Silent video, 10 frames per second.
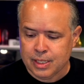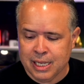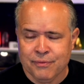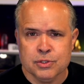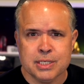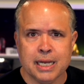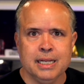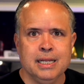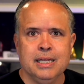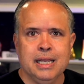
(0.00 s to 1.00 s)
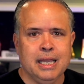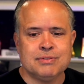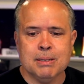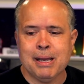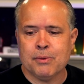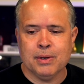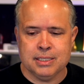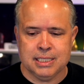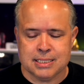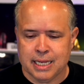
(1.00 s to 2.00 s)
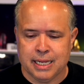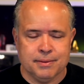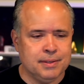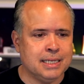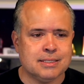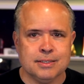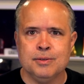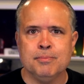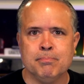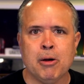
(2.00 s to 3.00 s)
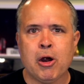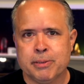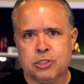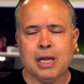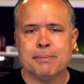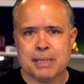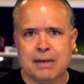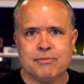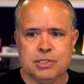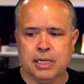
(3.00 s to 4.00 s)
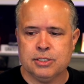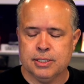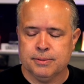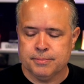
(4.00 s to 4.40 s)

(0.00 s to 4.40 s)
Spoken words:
If somebody were to just say, let's barbershop conversation.